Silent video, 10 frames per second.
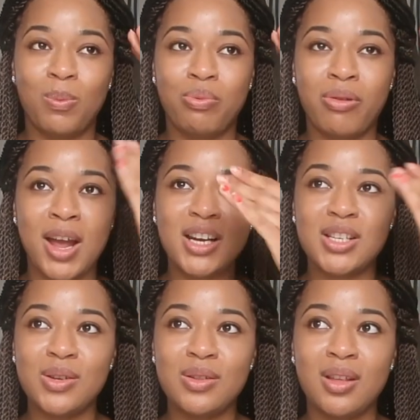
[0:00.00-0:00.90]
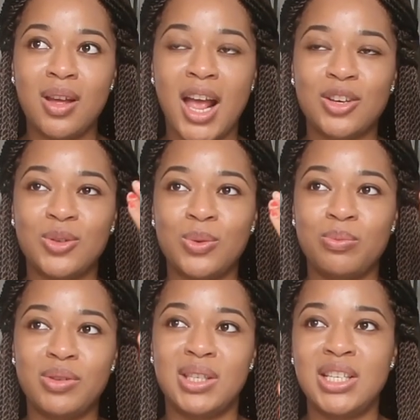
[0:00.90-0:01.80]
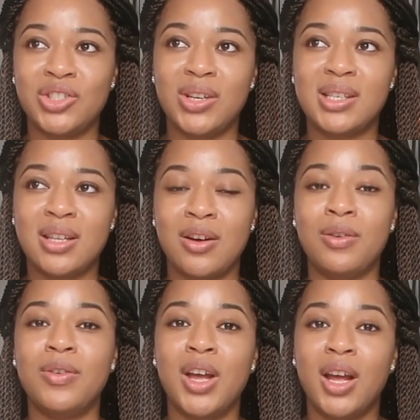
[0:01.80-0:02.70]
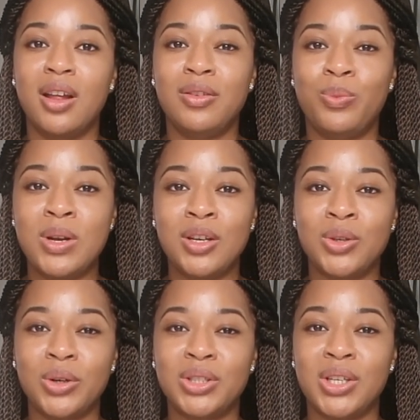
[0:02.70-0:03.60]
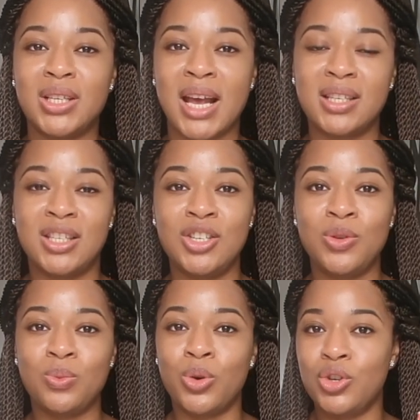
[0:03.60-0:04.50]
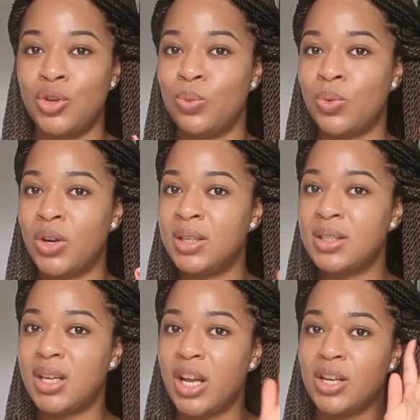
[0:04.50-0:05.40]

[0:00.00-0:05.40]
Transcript: Prior to the actual procedure itself, when the doctor's asking you what you want.